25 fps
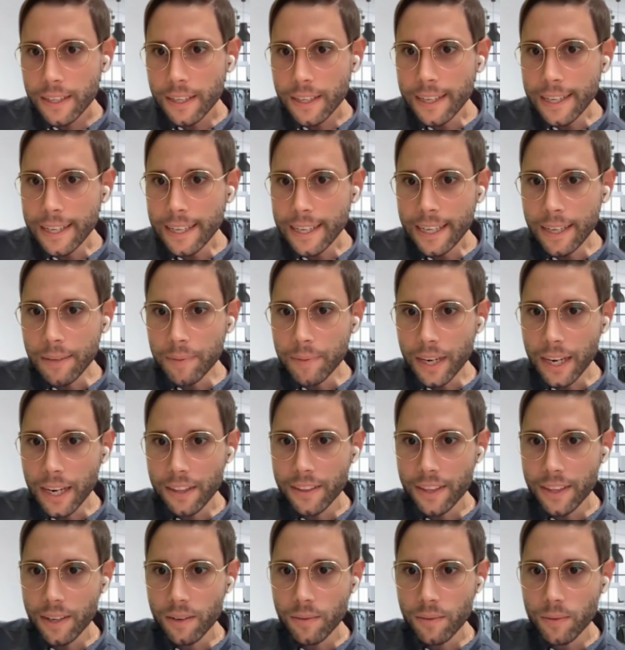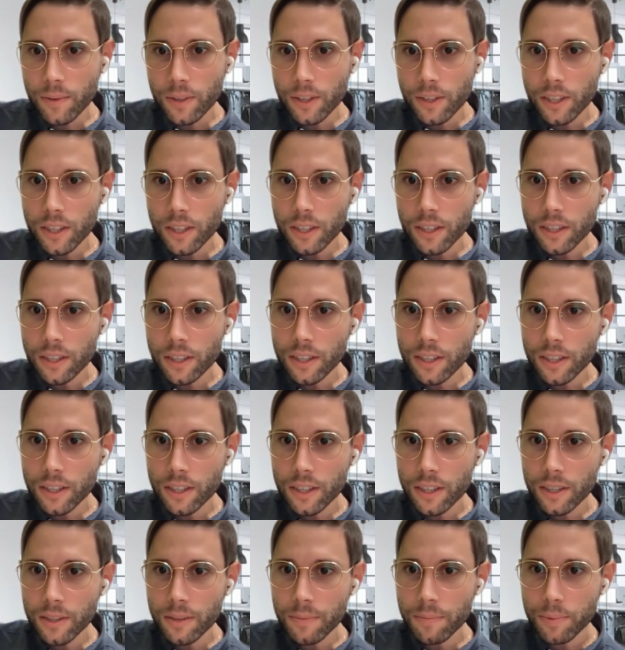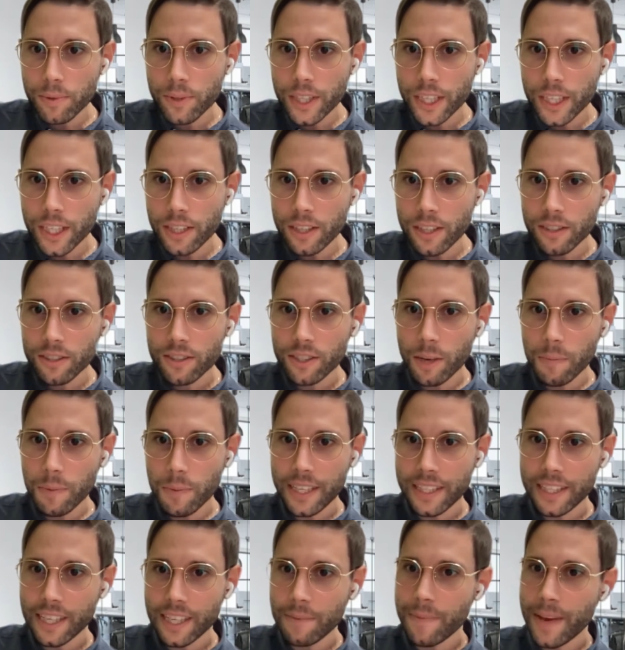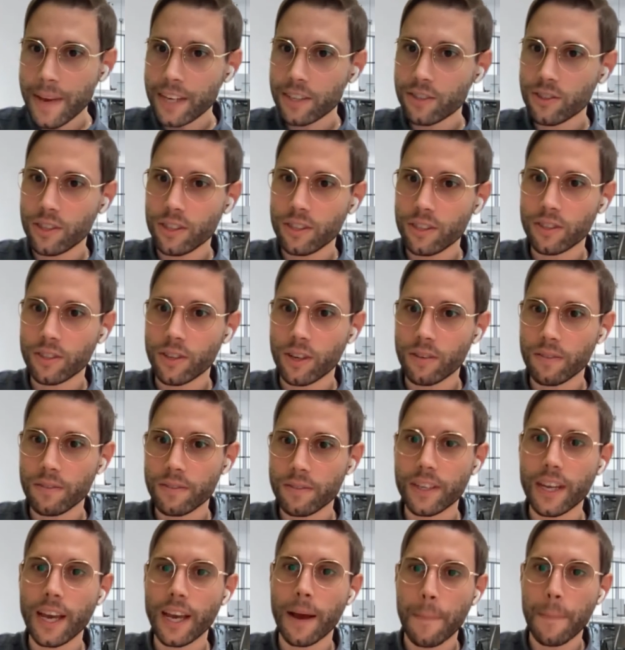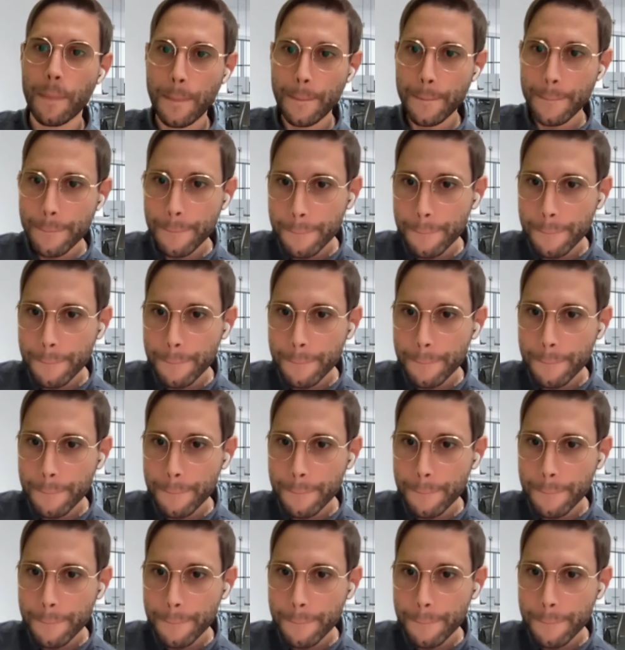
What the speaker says: But I think we're pretty good. Somebody did mention, yeah.